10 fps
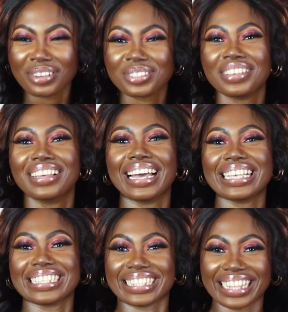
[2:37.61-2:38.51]
What are you
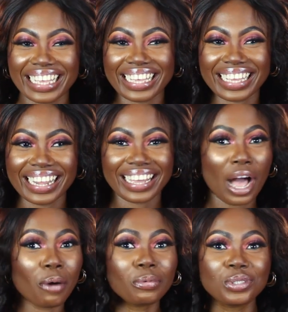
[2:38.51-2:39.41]
guys thinking?
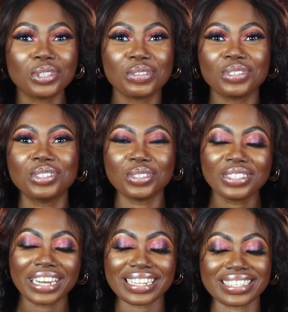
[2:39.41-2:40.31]
How would you even
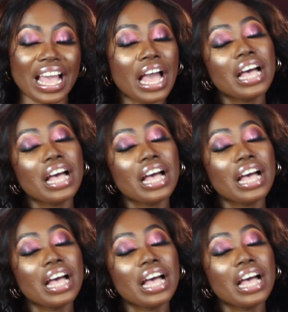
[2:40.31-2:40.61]
do that?